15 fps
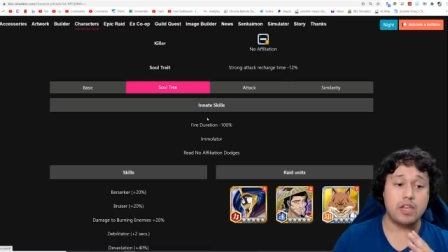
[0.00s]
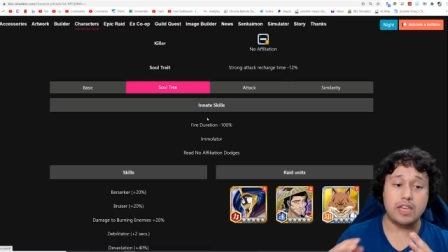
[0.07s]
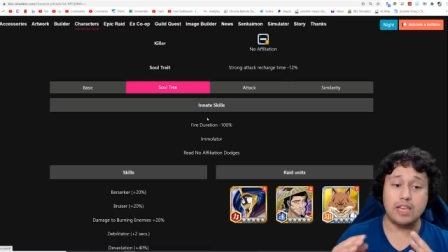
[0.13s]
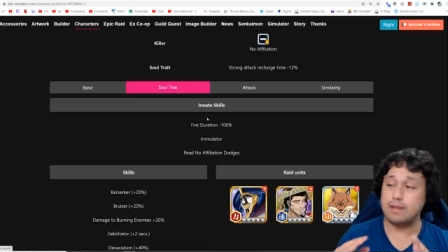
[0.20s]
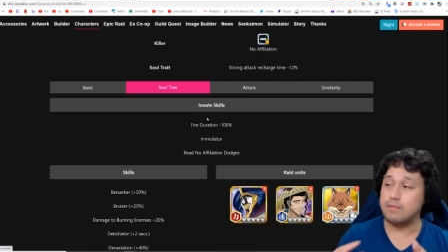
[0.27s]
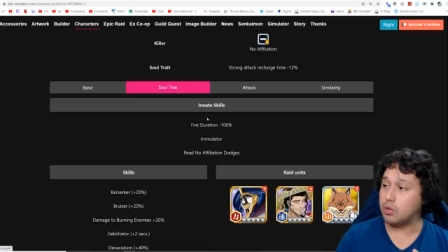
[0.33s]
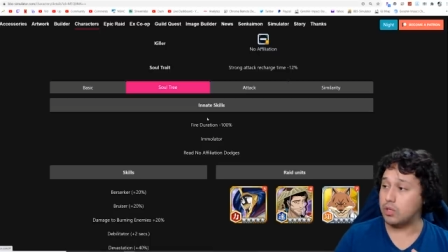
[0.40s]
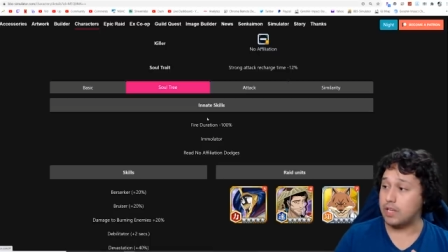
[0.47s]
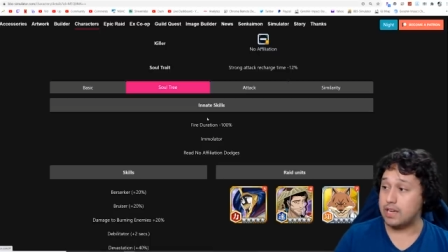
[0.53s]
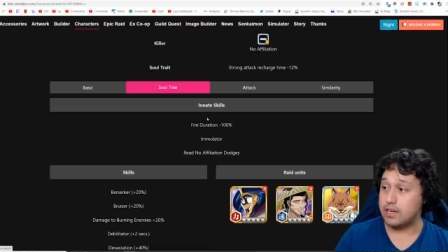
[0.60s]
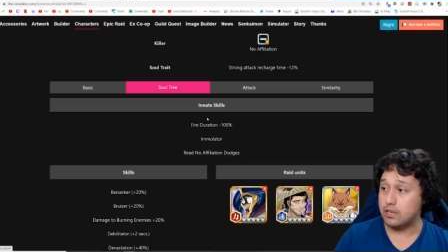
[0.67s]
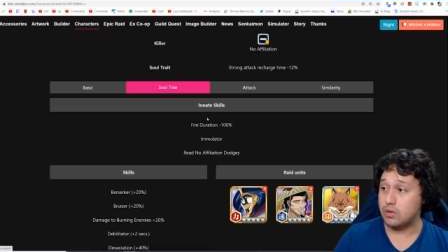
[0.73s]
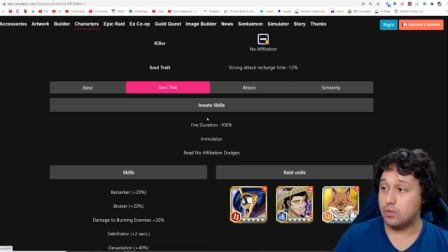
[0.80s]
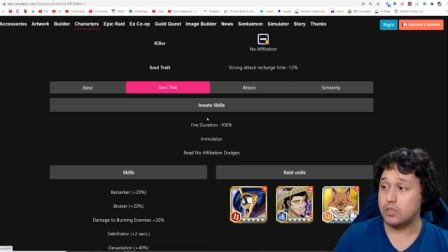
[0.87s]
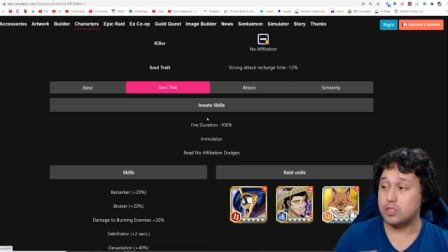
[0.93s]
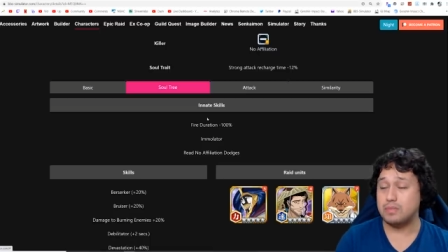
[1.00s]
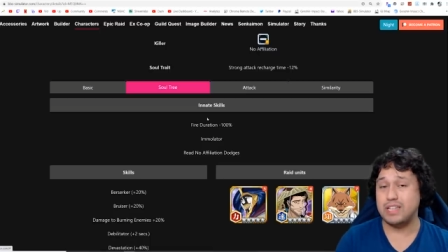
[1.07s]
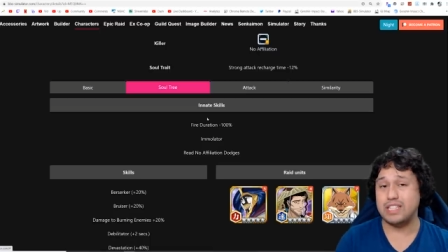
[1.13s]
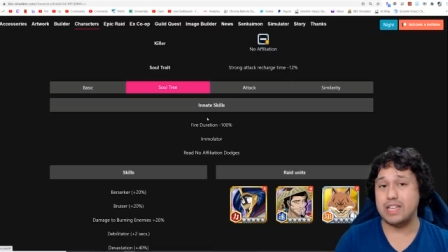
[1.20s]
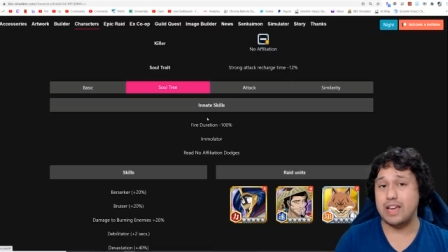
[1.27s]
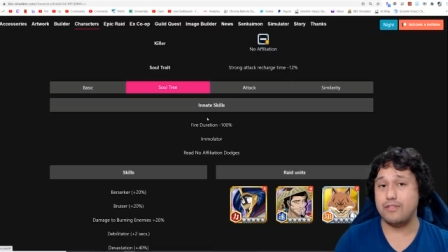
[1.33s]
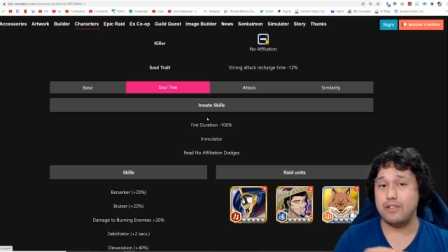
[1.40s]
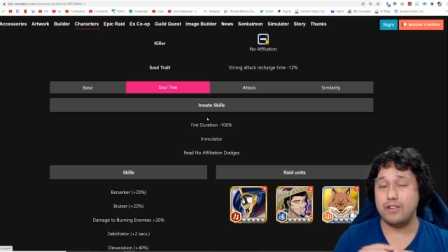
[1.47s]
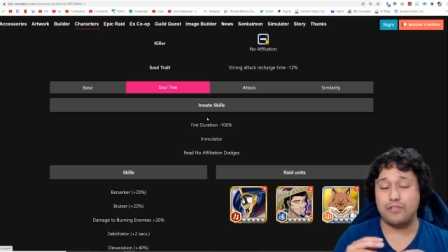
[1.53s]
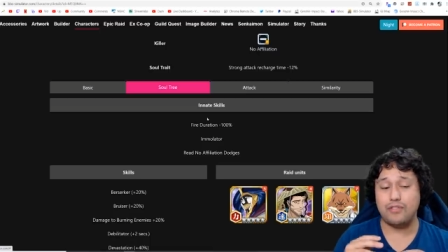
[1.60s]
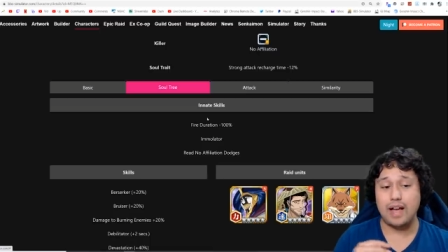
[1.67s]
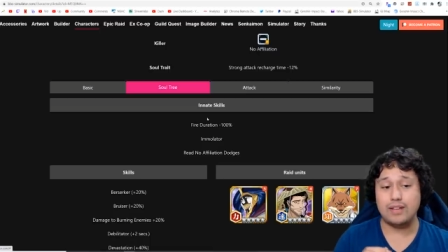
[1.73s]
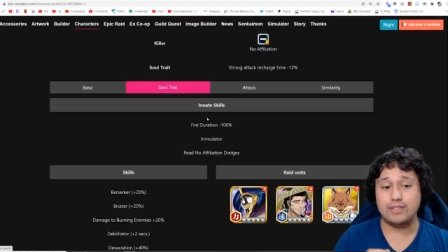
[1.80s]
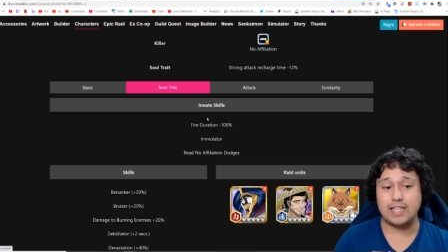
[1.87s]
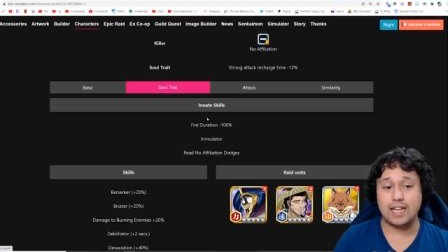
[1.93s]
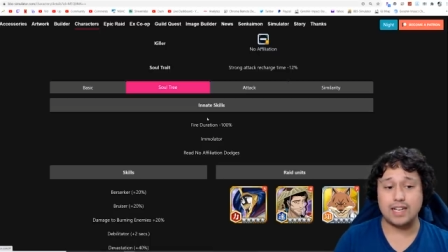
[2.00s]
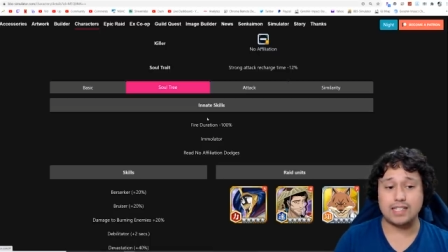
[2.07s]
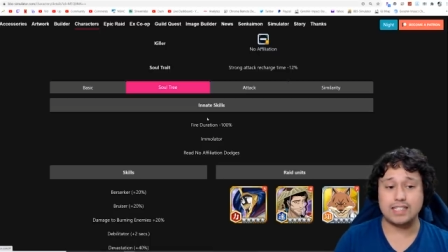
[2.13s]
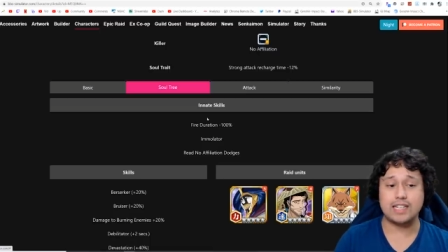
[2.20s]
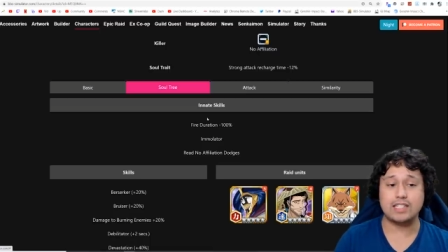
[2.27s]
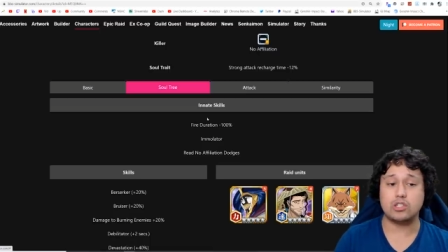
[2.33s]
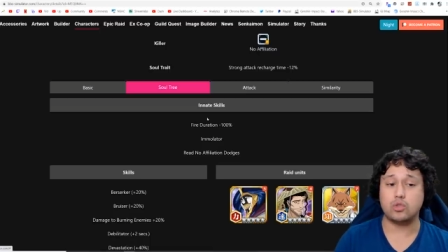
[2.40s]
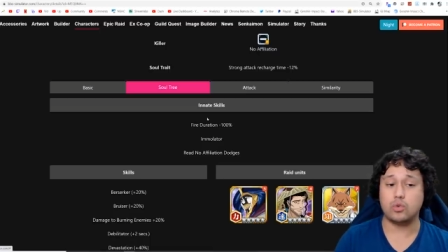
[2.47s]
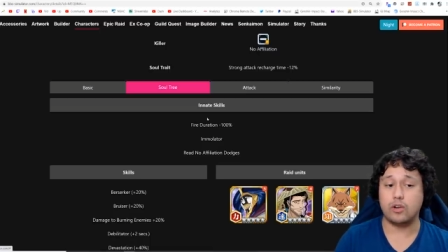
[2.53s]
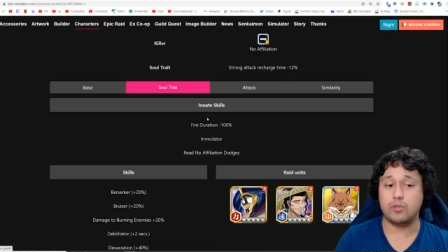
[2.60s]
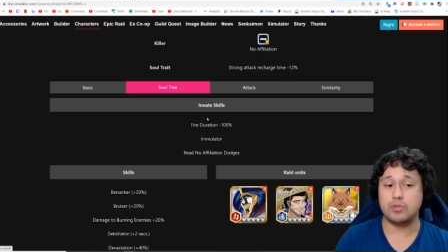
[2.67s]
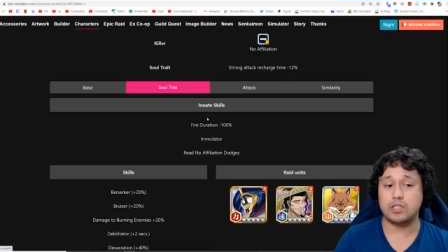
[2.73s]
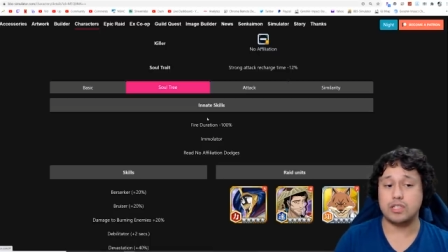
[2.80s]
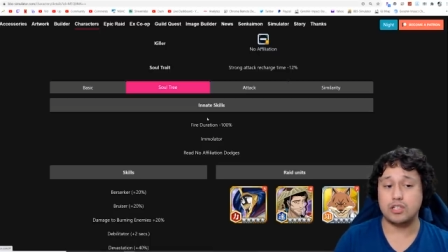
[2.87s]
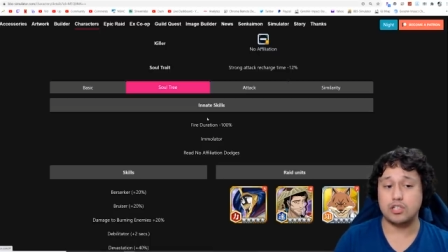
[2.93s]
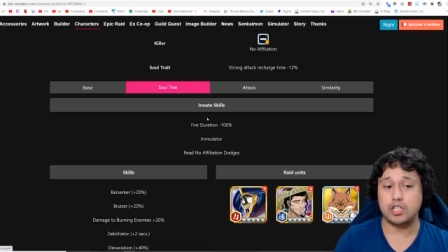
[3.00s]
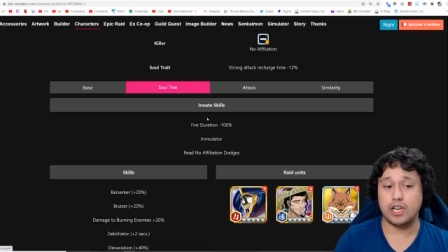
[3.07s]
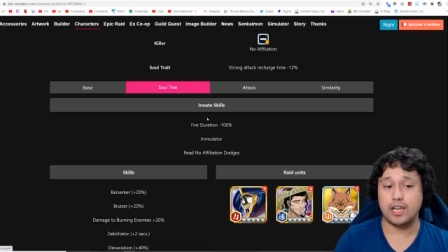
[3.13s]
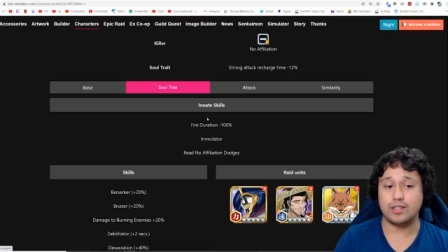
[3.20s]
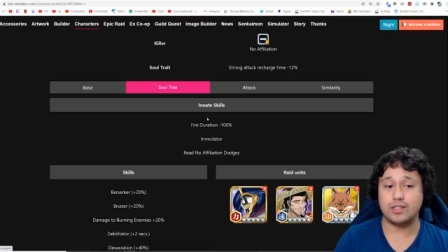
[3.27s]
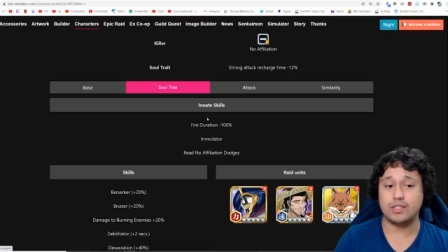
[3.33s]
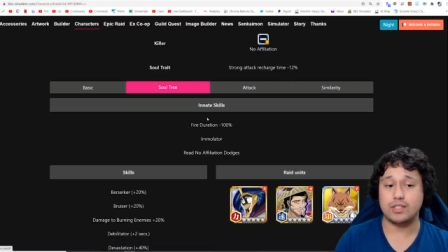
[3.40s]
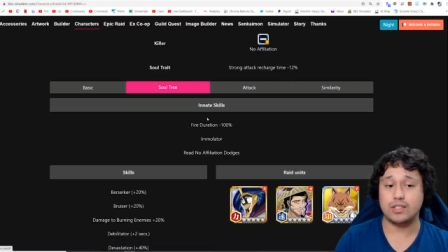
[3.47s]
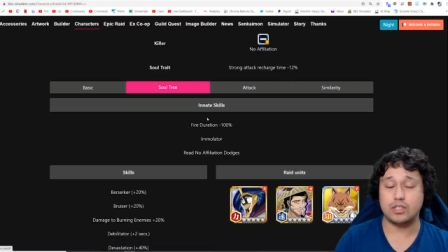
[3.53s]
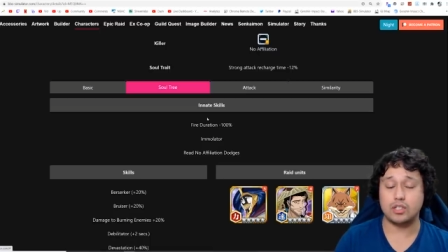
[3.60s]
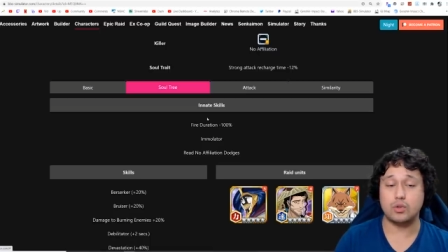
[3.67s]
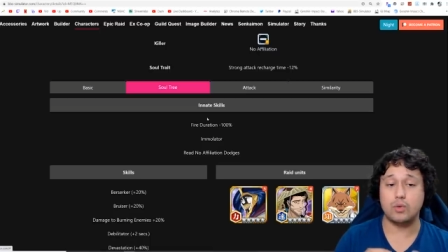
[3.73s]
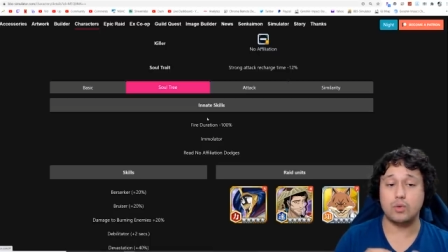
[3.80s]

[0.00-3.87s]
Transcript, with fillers: Emulator, which means every 5 seconds he has a 12% chance to